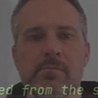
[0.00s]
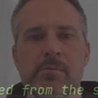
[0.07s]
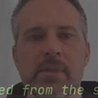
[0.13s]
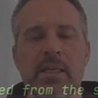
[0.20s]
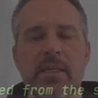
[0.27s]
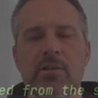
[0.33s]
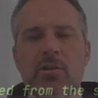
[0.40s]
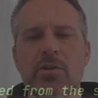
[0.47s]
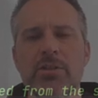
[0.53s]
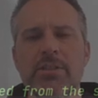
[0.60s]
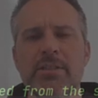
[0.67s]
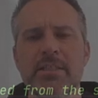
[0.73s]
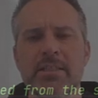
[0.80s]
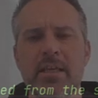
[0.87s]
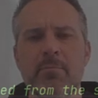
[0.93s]
It looks
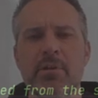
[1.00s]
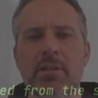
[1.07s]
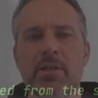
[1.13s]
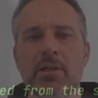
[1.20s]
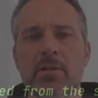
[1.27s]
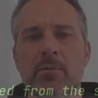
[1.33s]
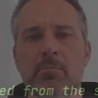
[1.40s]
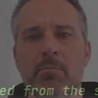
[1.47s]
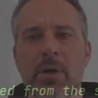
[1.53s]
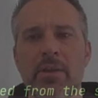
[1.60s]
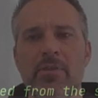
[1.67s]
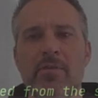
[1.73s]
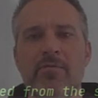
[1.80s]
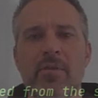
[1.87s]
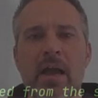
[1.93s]
similar,
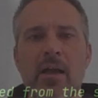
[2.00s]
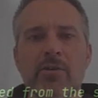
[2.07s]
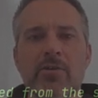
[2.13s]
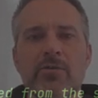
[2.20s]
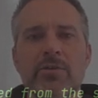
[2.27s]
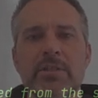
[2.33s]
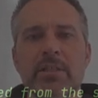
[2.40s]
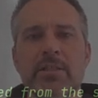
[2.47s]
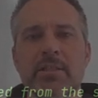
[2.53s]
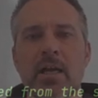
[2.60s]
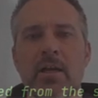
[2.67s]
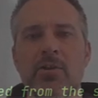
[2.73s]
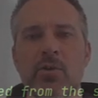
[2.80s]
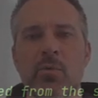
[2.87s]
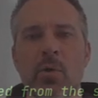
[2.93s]
but the values
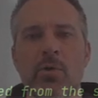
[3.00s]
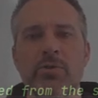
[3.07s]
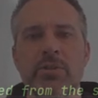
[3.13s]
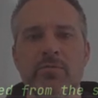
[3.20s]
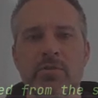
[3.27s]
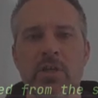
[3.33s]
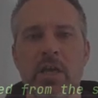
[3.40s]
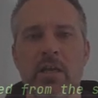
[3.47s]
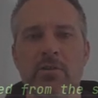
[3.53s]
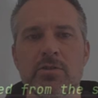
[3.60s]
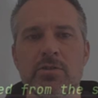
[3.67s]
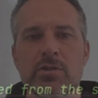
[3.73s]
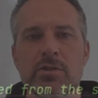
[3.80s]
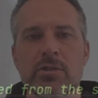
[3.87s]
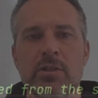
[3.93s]
inside the quotes have
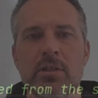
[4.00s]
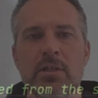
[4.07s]
changed.